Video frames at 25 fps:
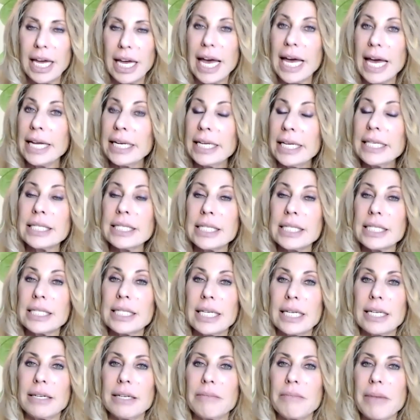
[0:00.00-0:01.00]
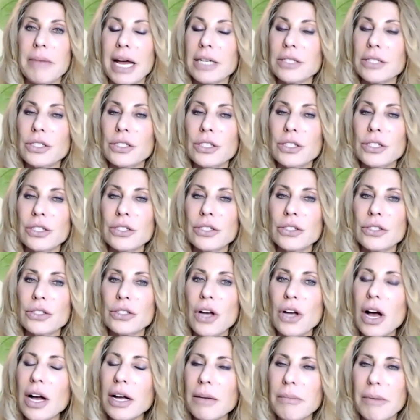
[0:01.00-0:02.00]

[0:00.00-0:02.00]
and his ascended masters talk